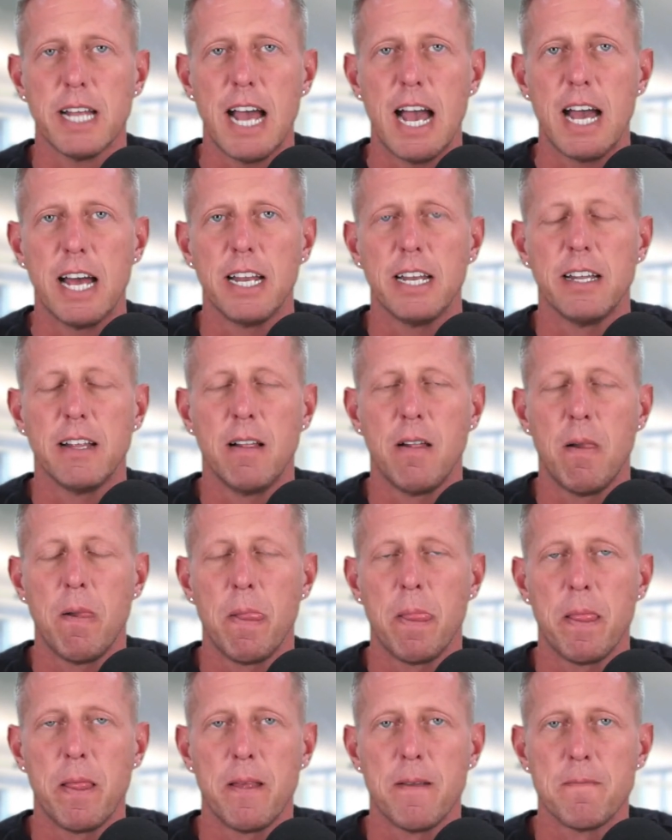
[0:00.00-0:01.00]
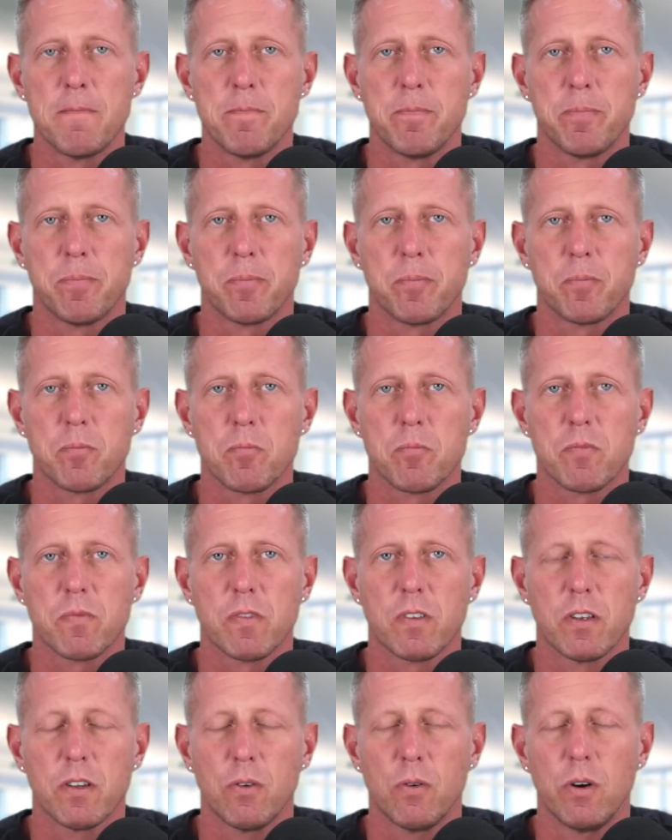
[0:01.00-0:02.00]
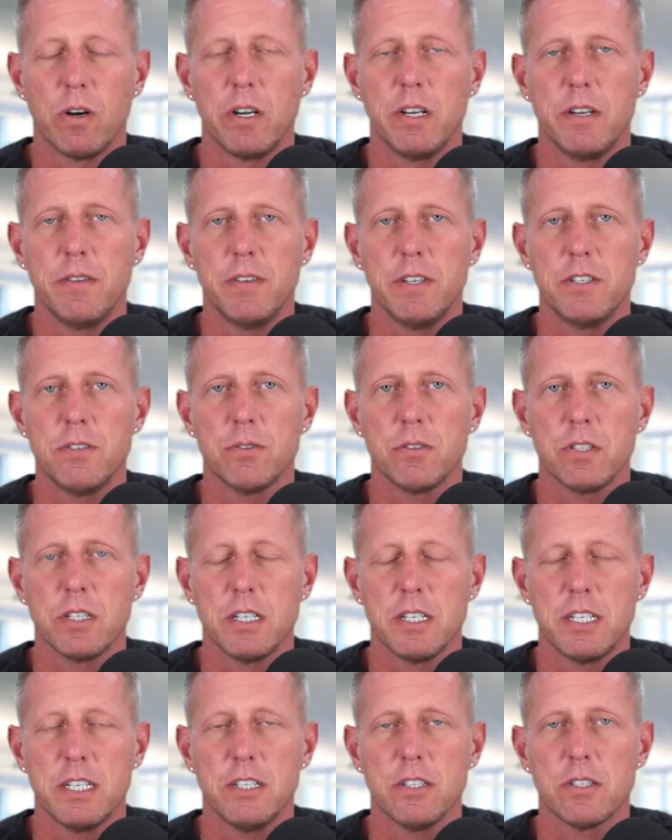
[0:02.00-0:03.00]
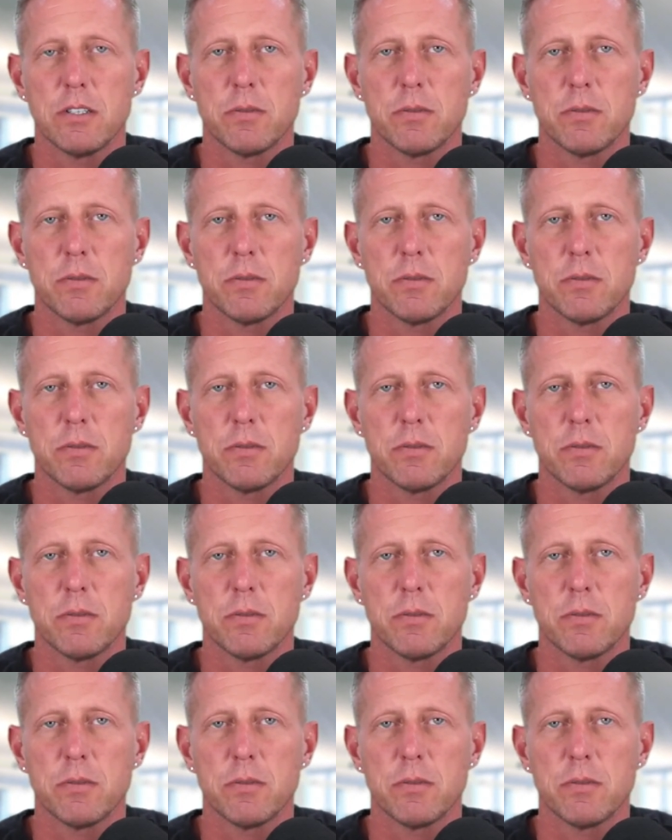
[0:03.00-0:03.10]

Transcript: that, or individual that deals